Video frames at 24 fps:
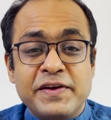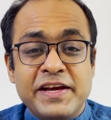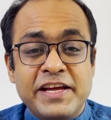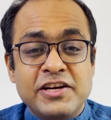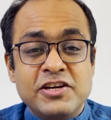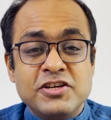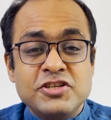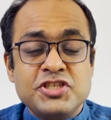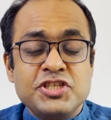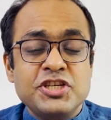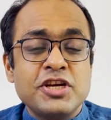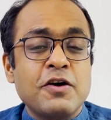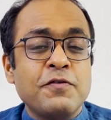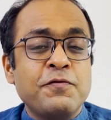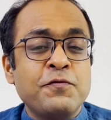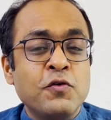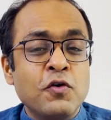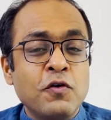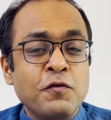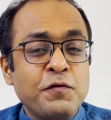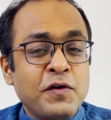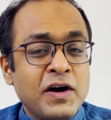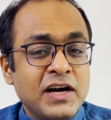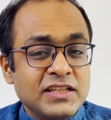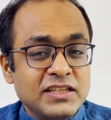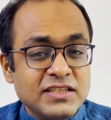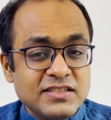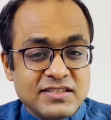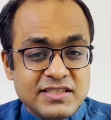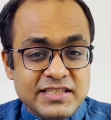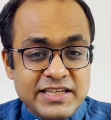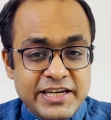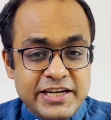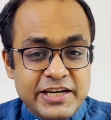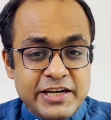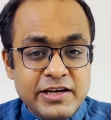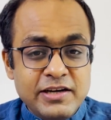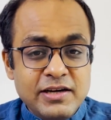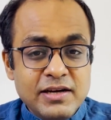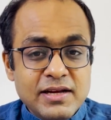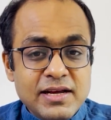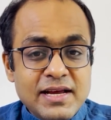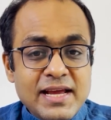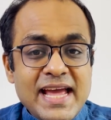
energy our forefathers needed